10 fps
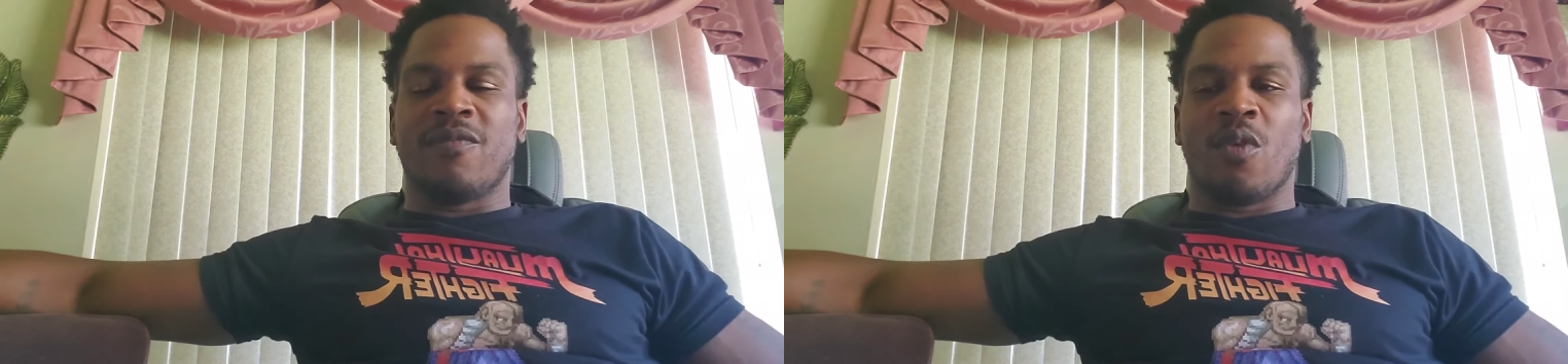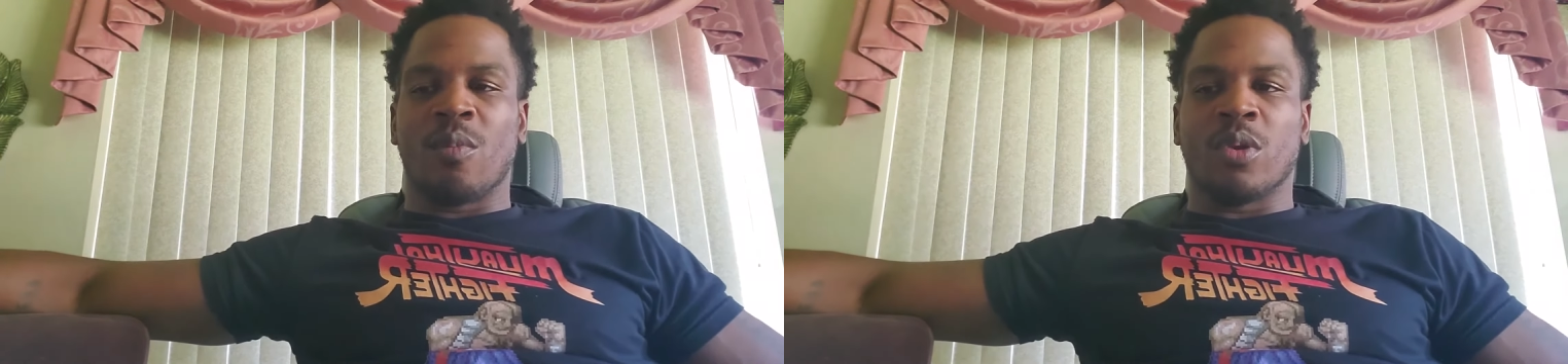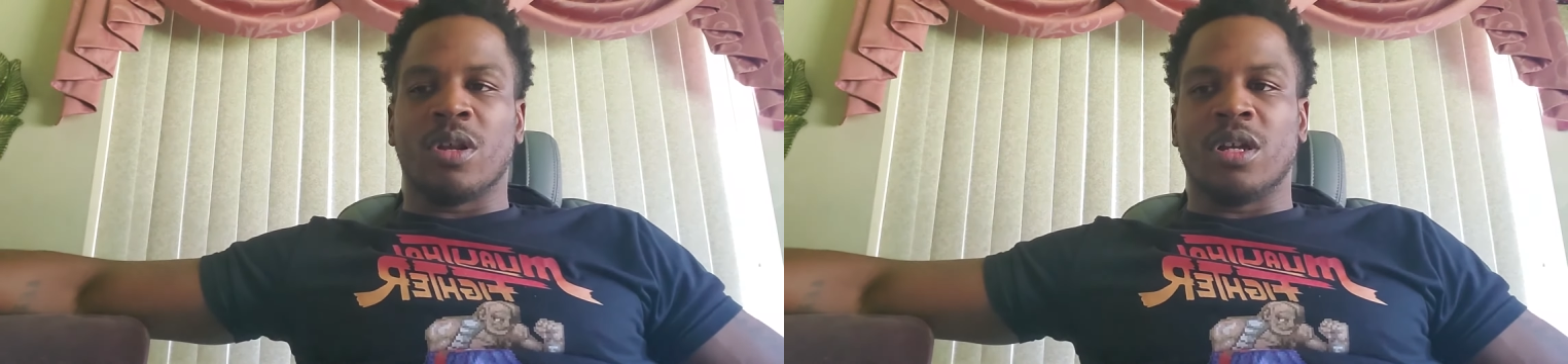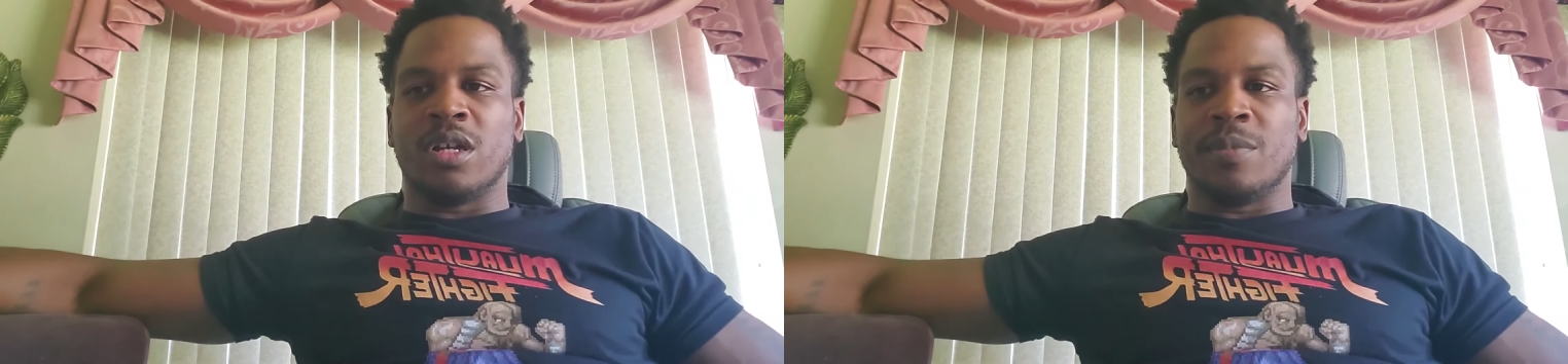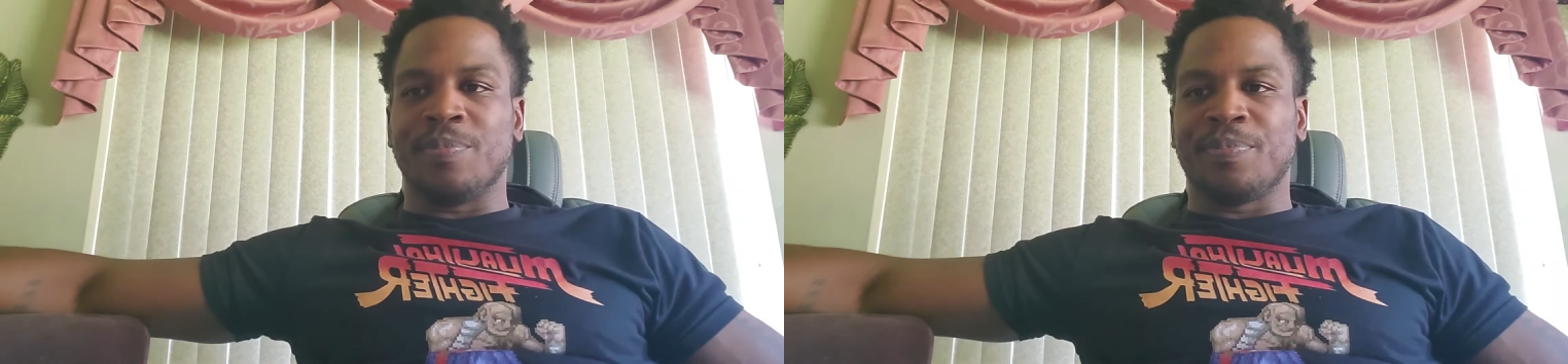
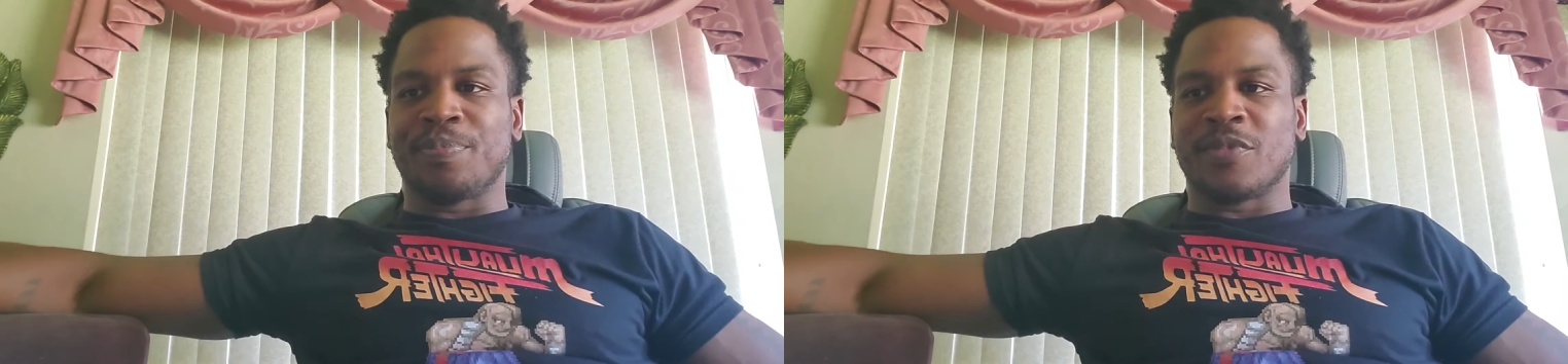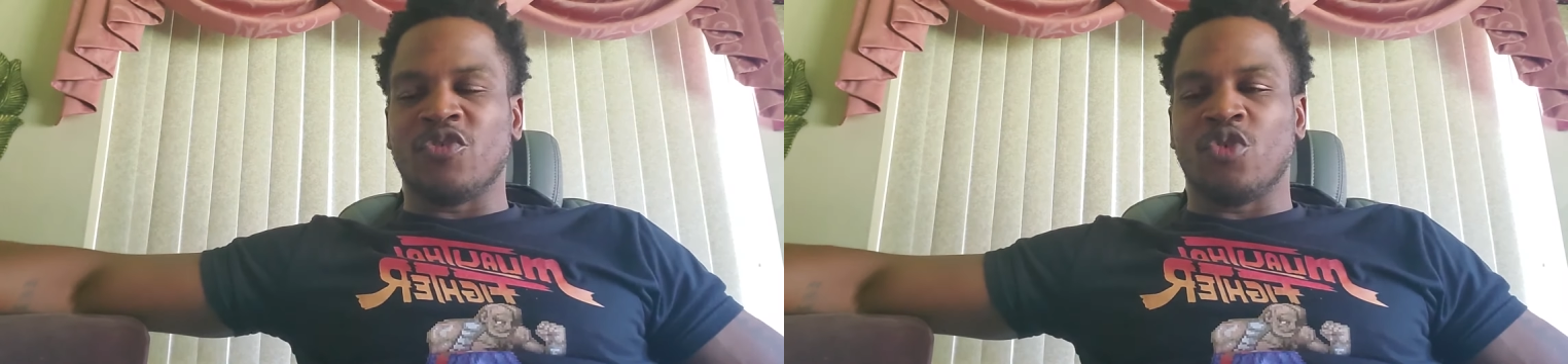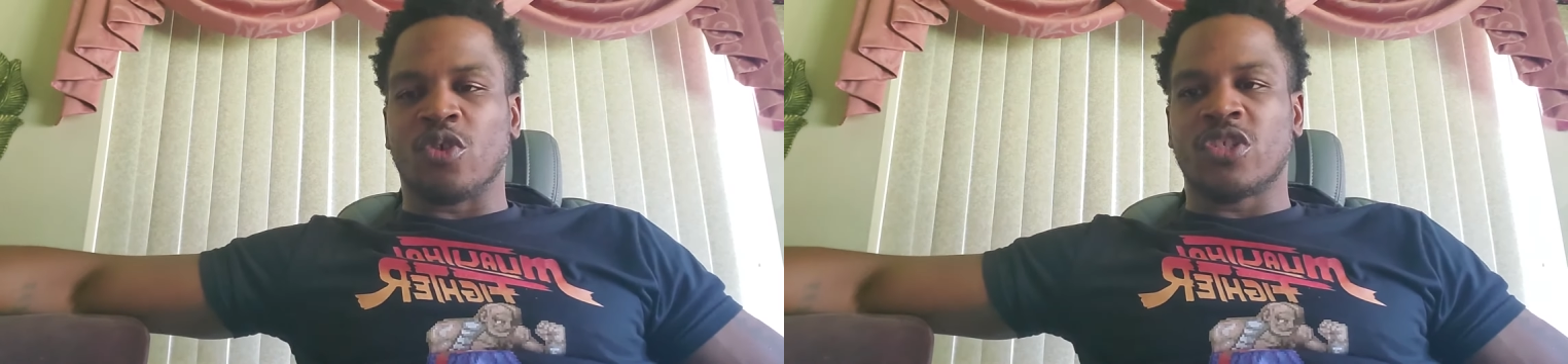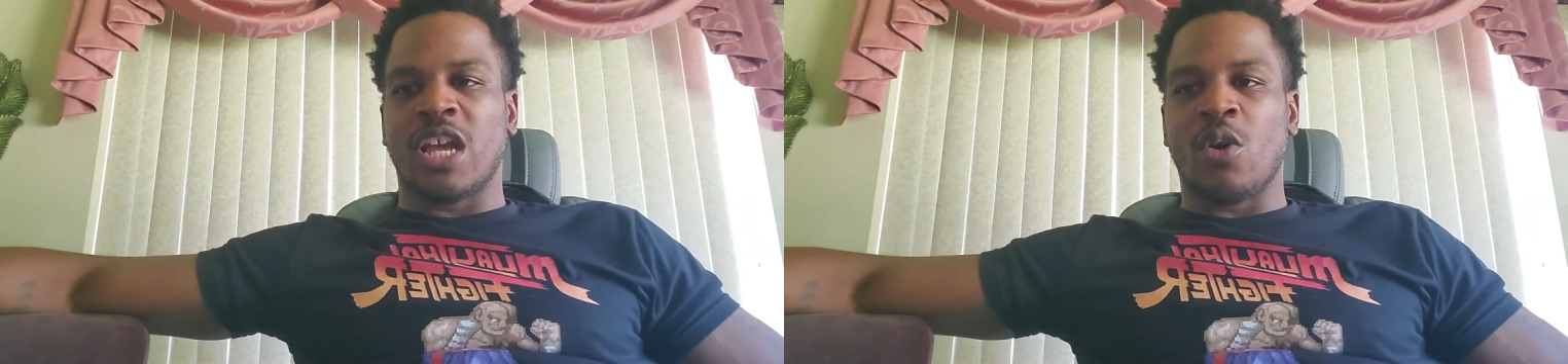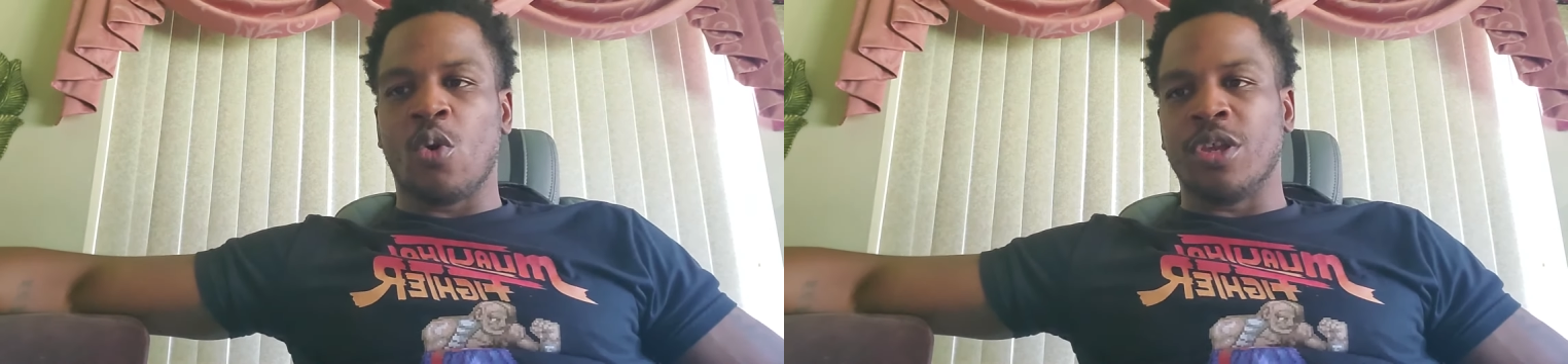former
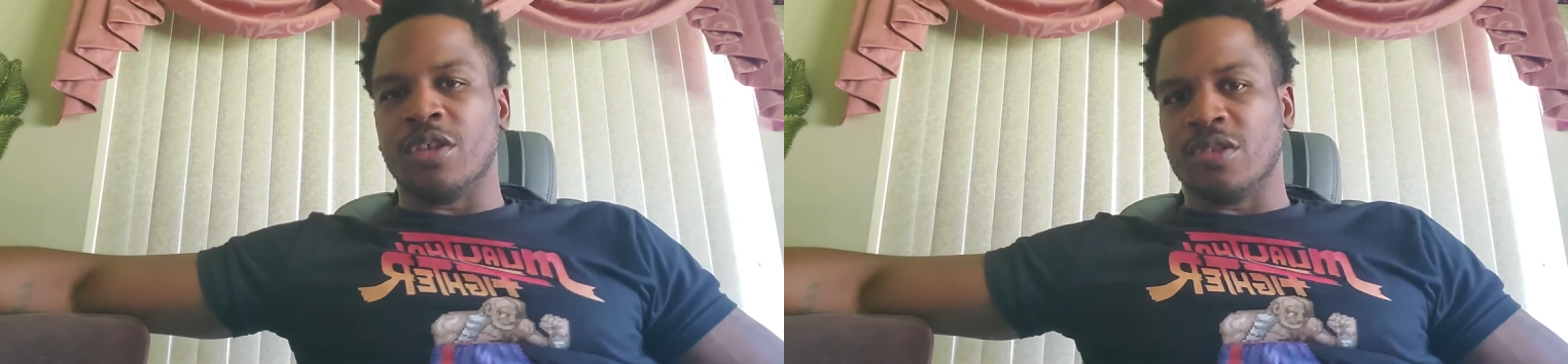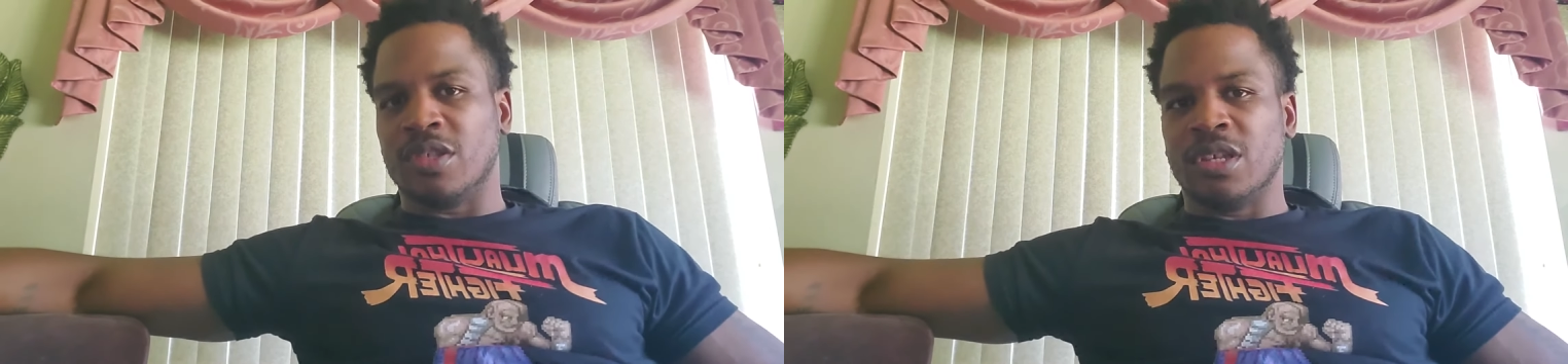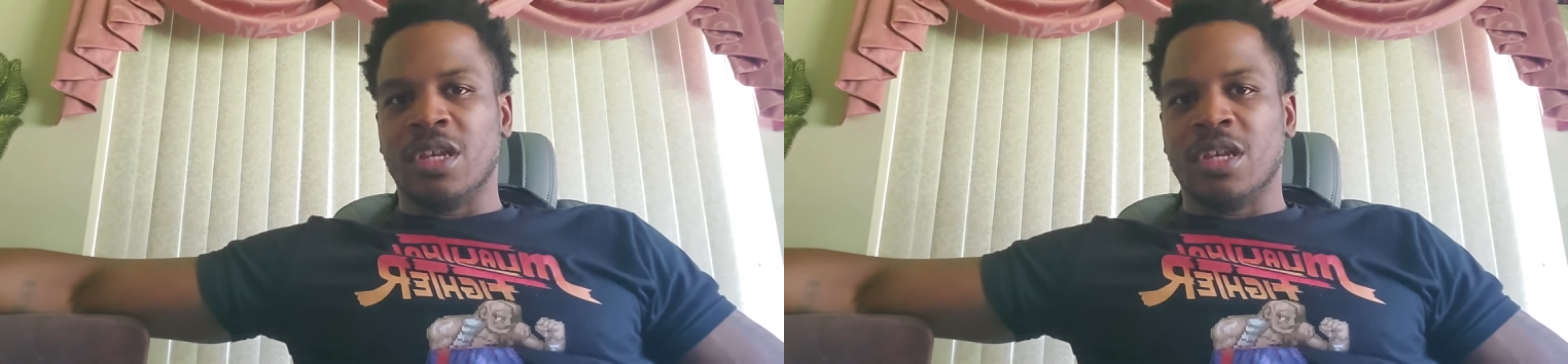Georgetown Hoyas